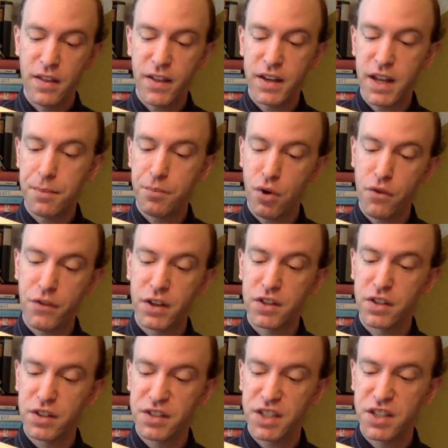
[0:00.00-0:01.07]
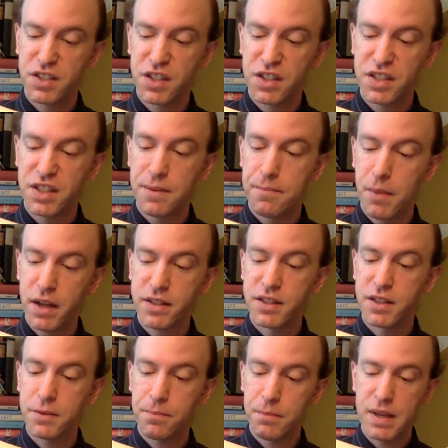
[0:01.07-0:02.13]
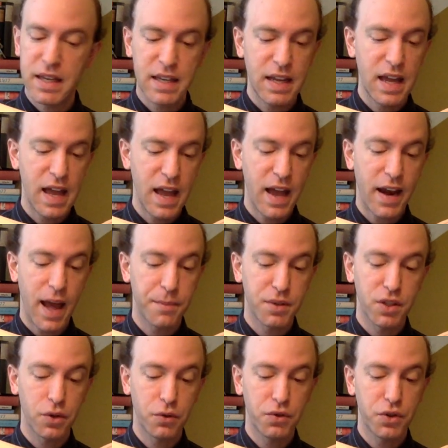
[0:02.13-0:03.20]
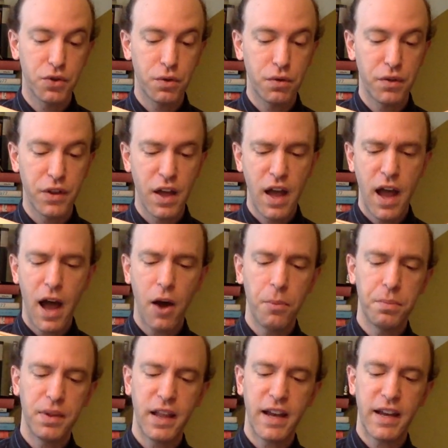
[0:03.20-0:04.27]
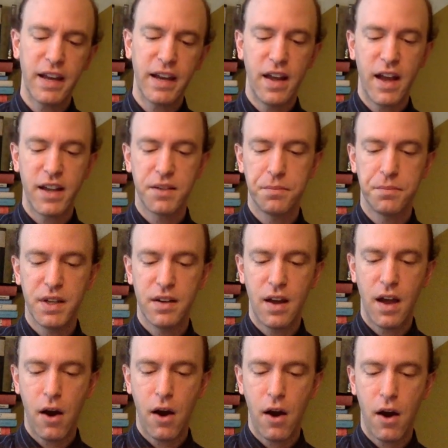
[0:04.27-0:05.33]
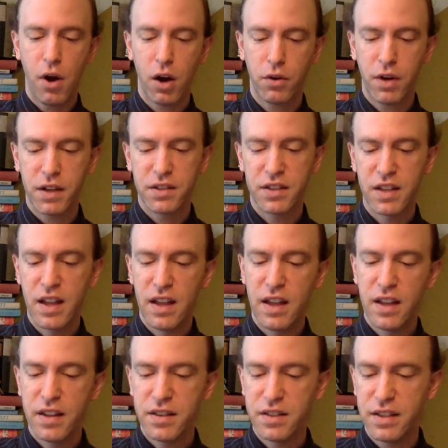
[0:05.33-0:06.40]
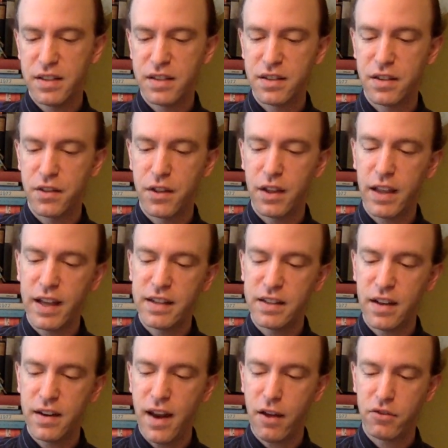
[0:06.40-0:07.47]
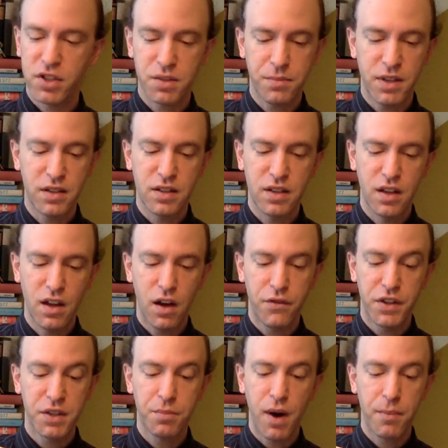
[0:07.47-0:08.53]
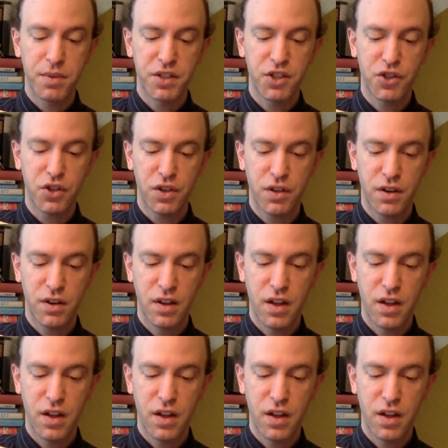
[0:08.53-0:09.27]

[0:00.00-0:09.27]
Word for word: that a perfect consistency must be an absolute truth? How plain has been our progress since the late announcement of this proposition.